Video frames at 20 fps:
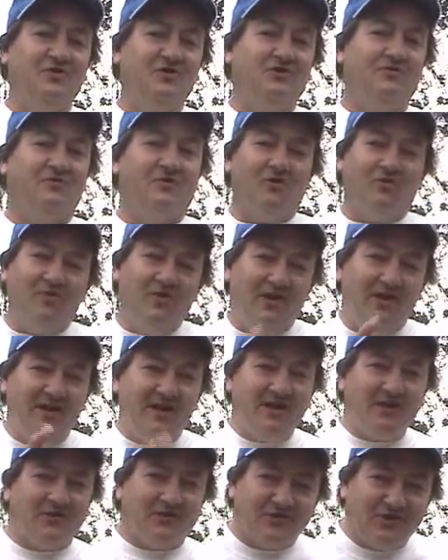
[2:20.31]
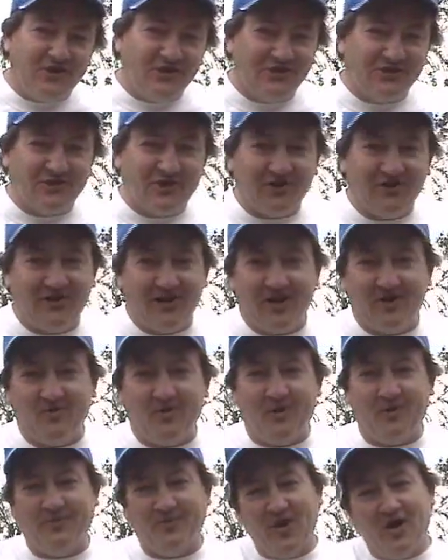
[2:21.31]
to use for a really interesting dessert later
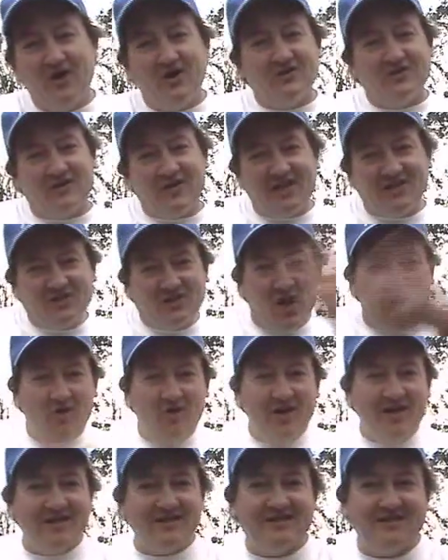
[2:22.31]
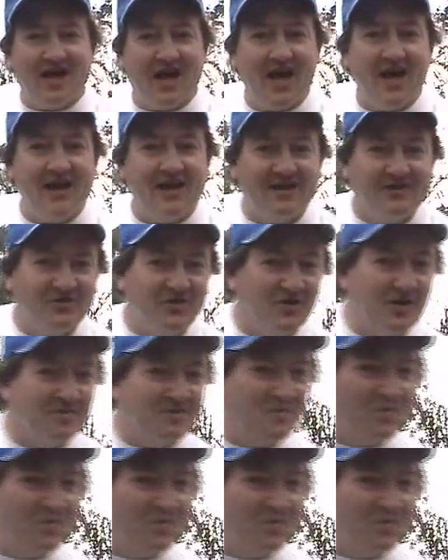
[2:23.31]
on. So let's go on inside and cook up